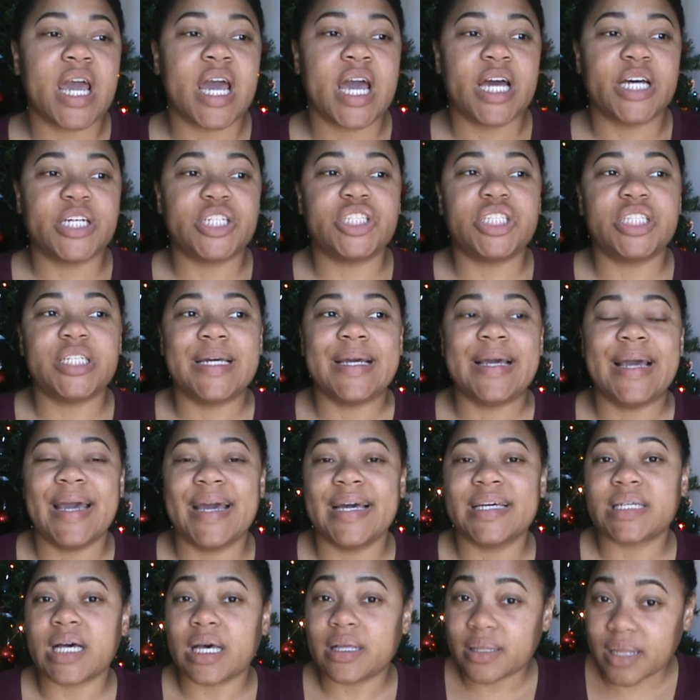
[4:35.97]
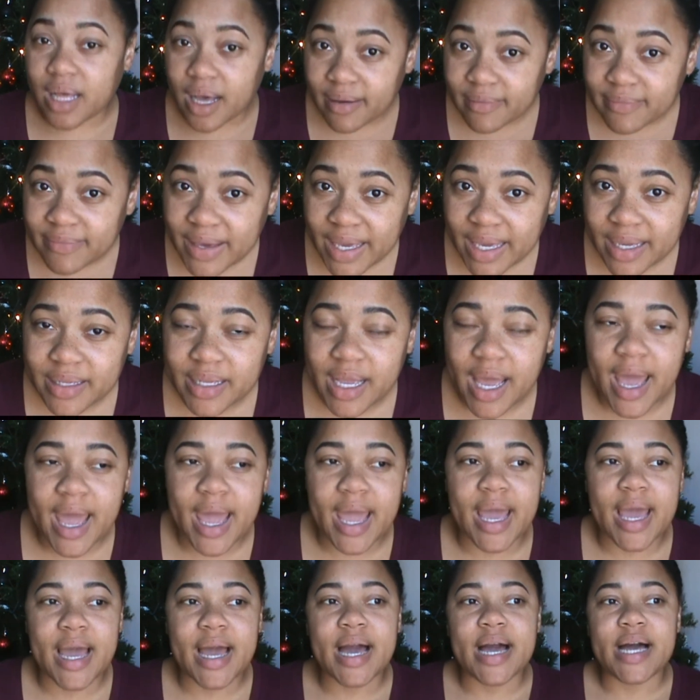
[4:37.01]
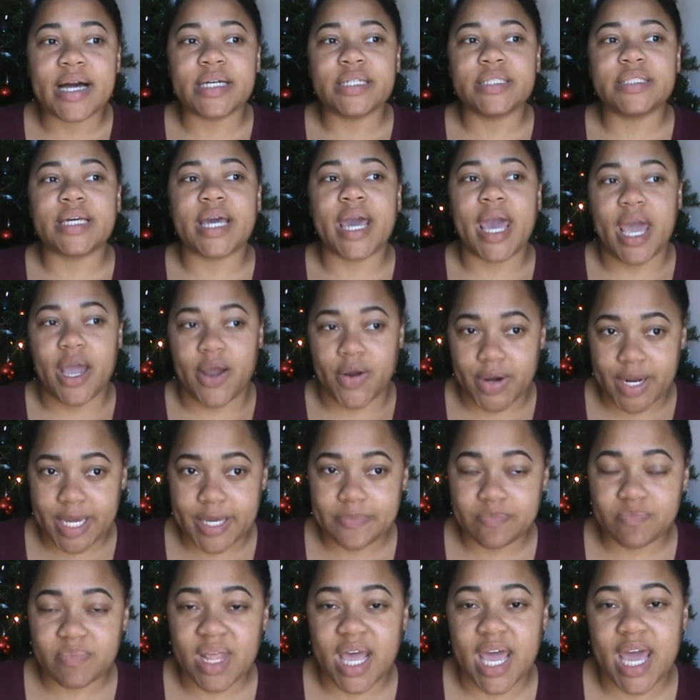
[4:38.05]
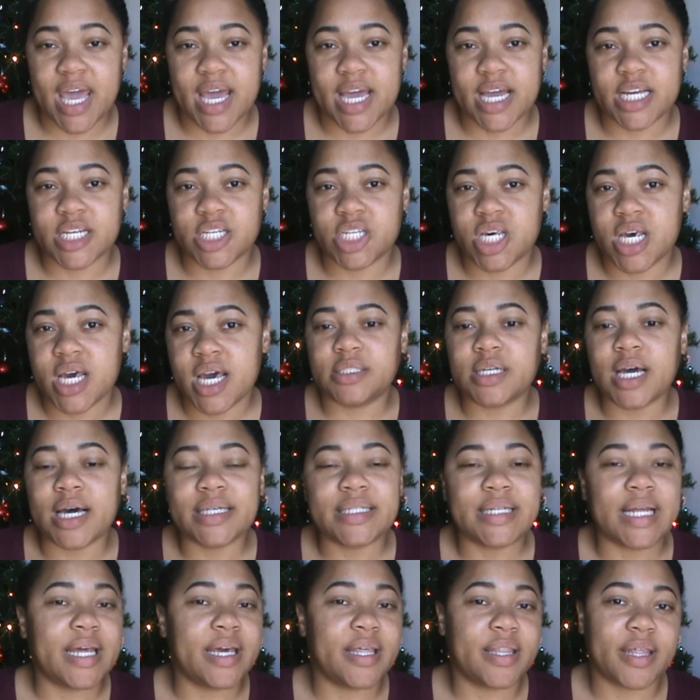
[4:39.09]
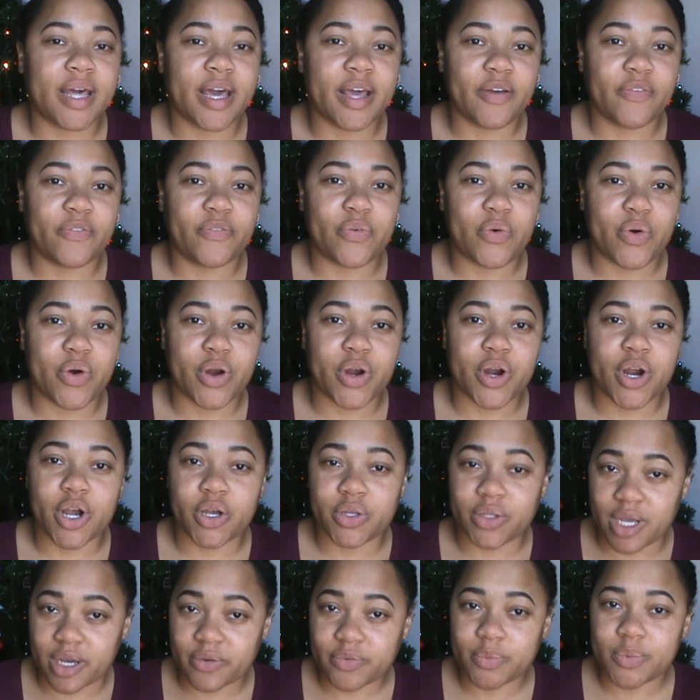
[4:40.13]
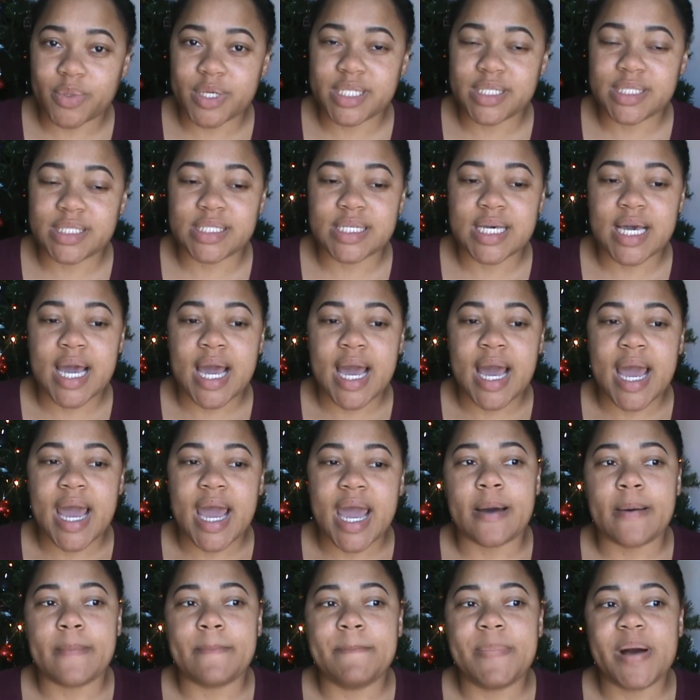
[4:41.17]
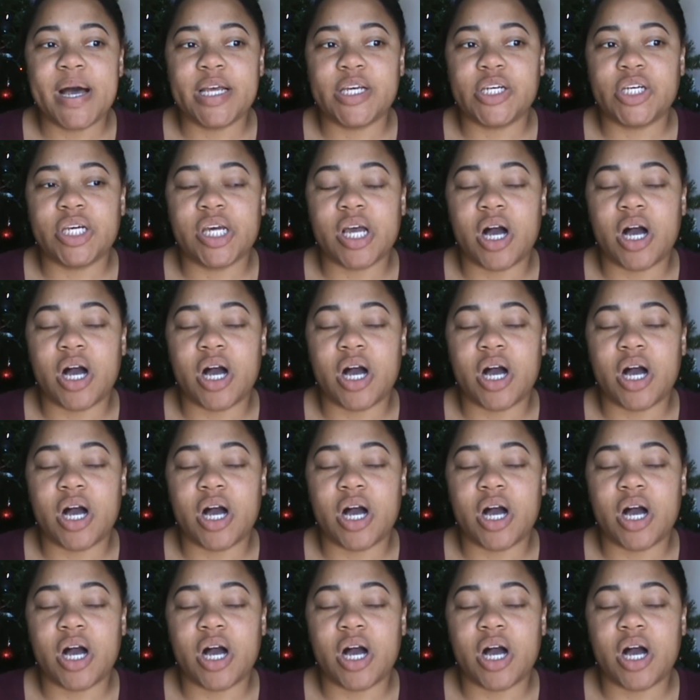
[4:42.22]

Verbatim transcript: She is loving and caring and does anything for her loved ones, but she